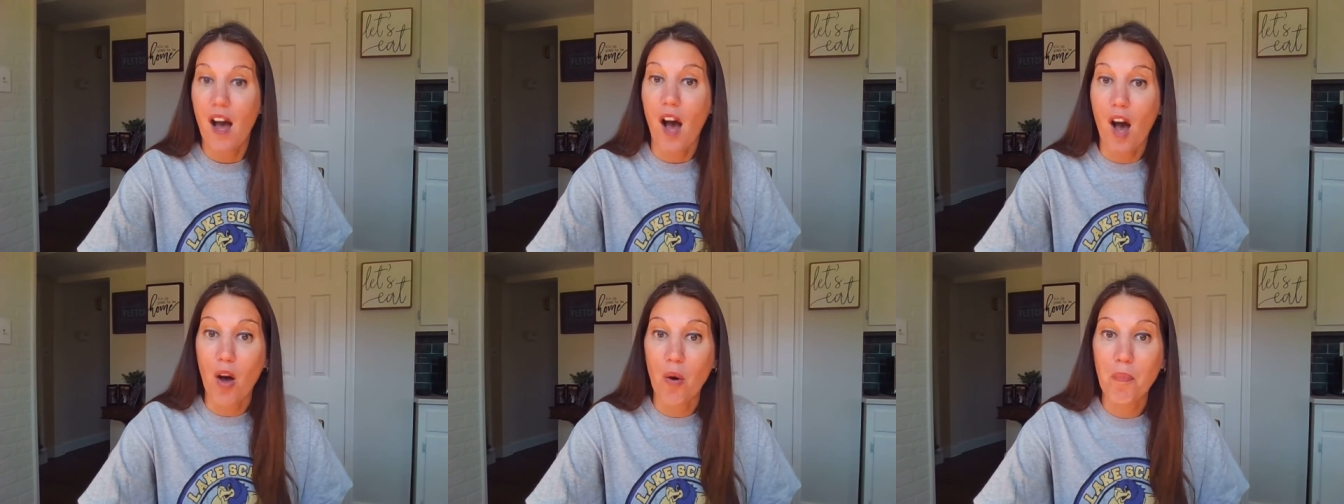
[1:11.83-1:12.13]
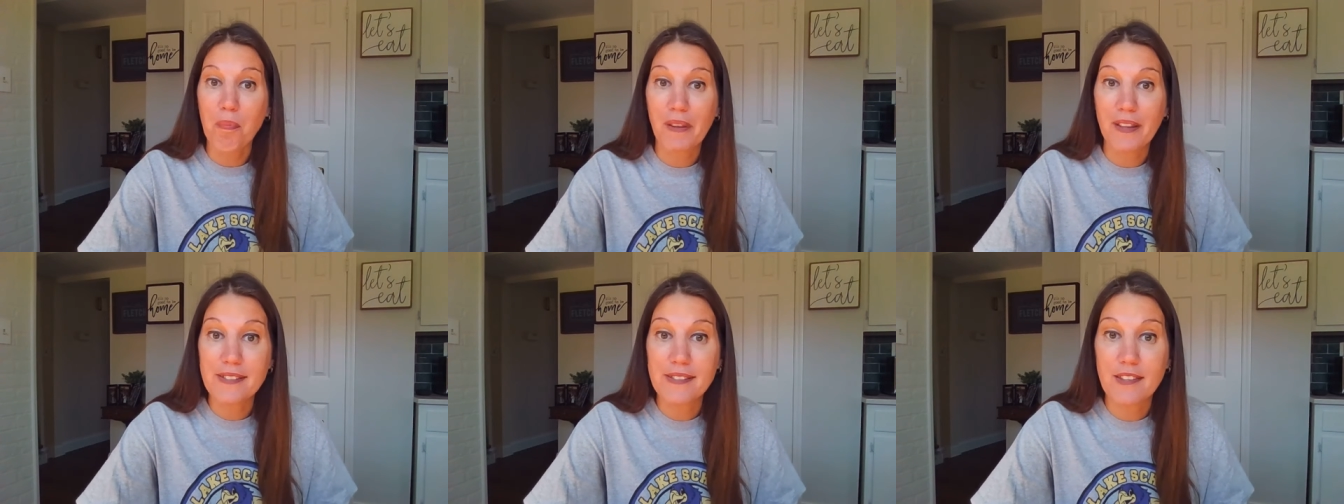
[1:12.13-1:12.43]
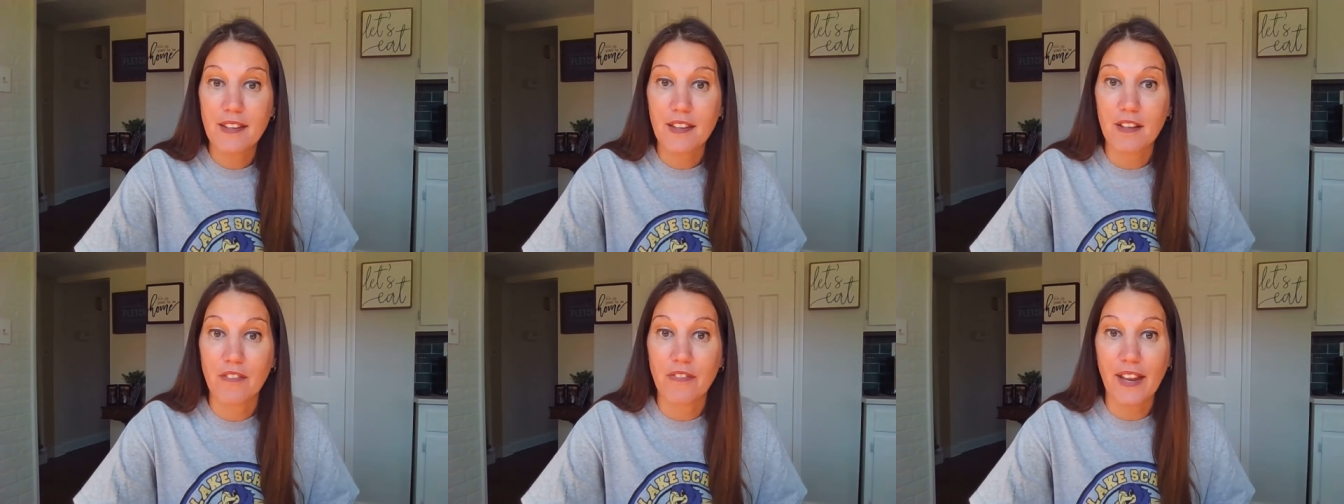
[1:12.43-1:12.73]
I'll place
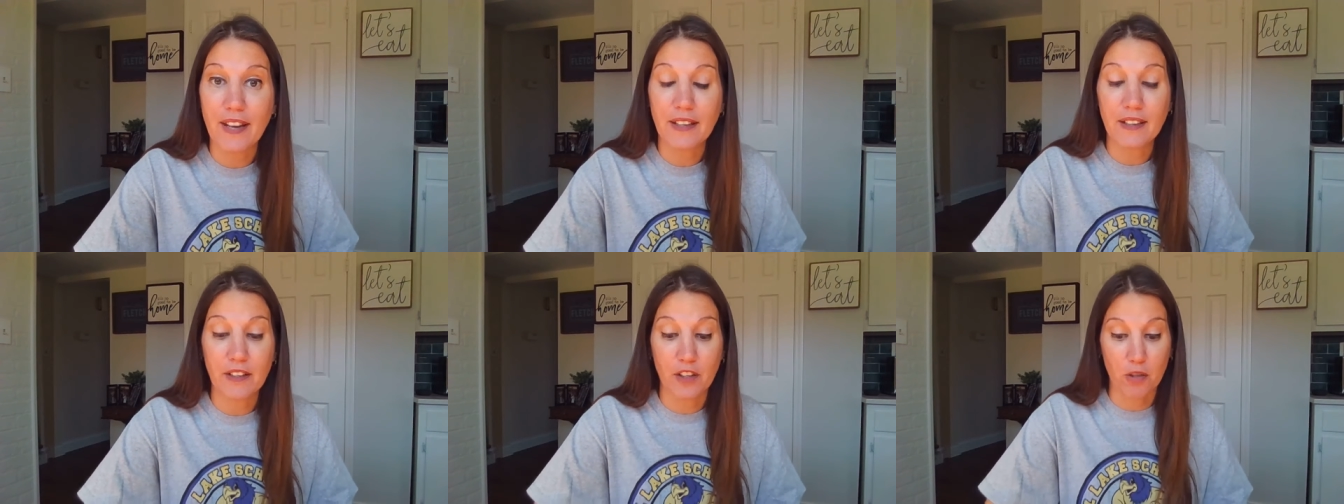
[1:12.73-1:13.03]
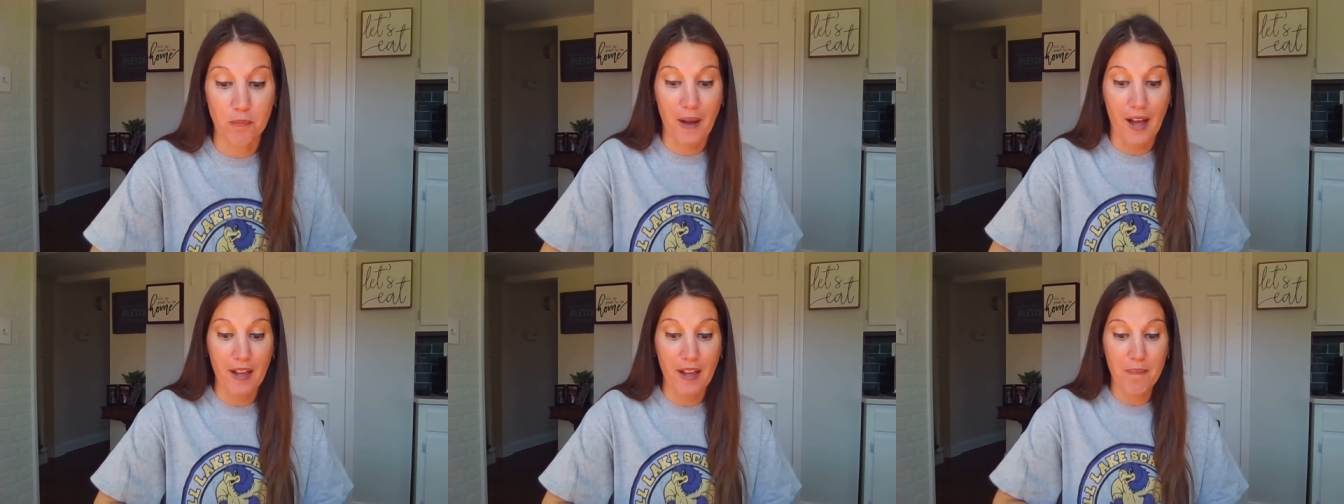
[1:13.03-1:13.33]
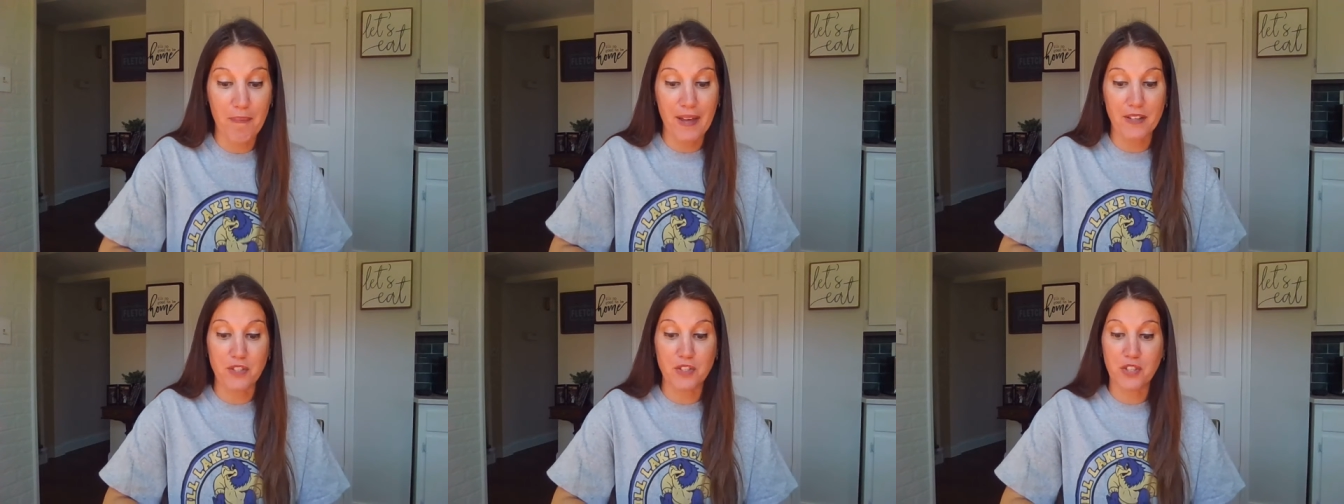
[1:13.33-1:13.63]
the confetti near my
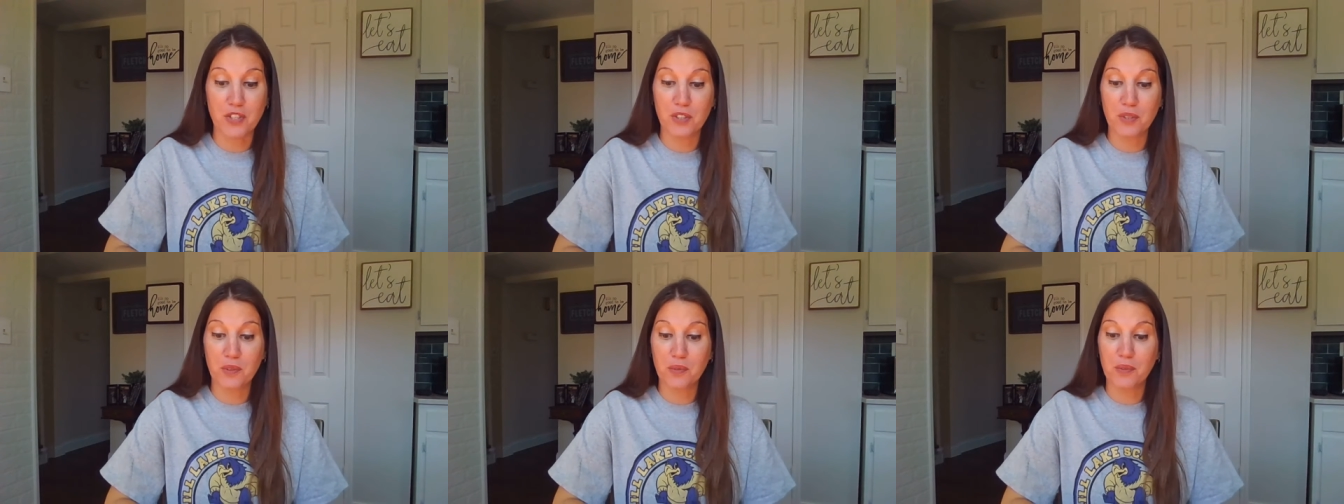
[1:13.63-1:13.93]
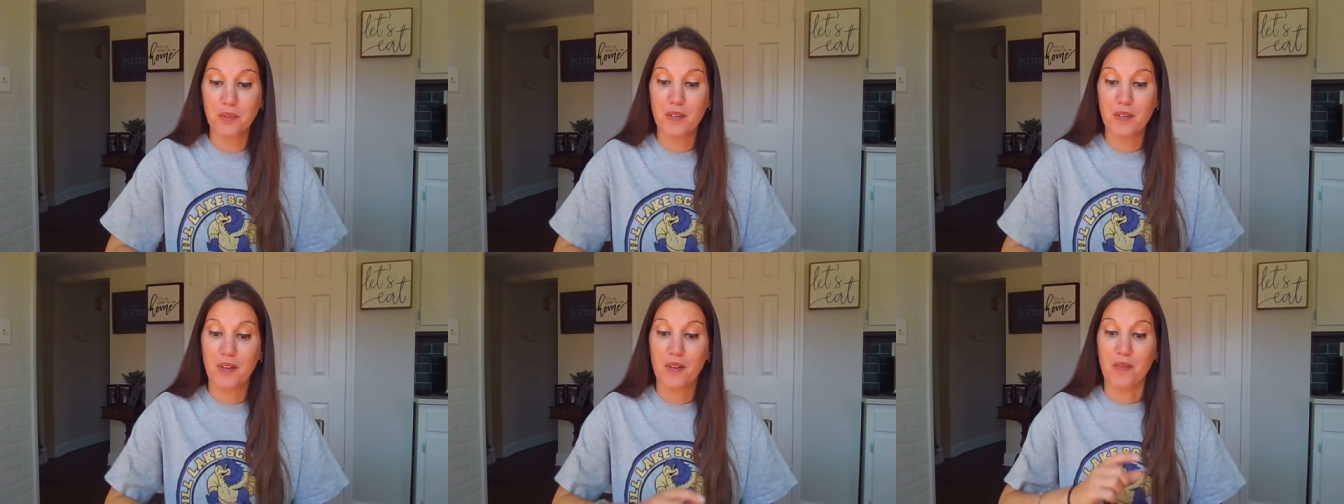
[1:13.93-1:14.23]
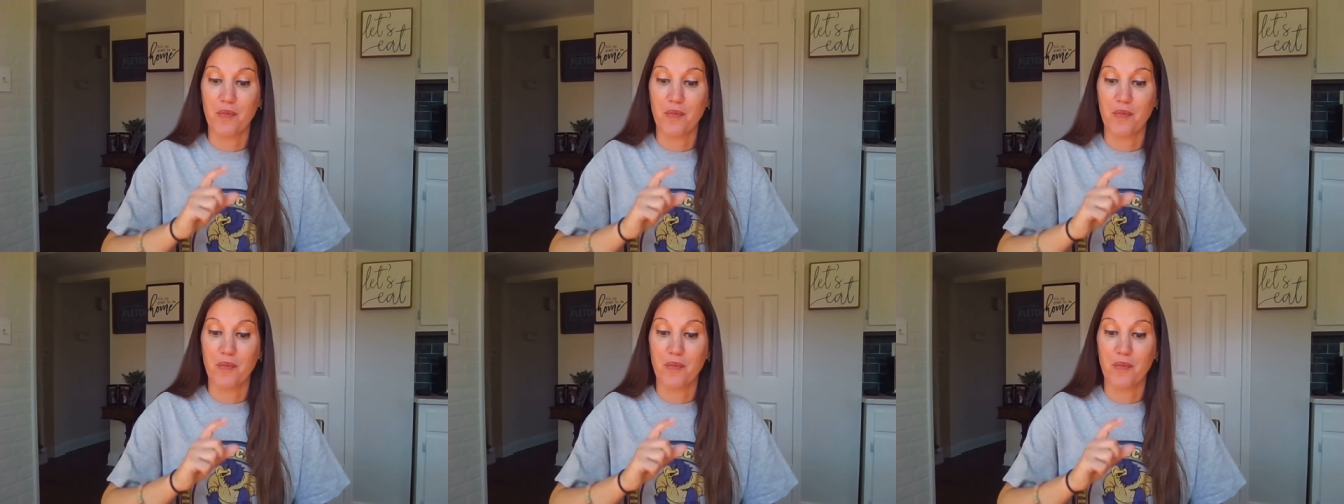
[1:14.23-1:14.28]
bed too.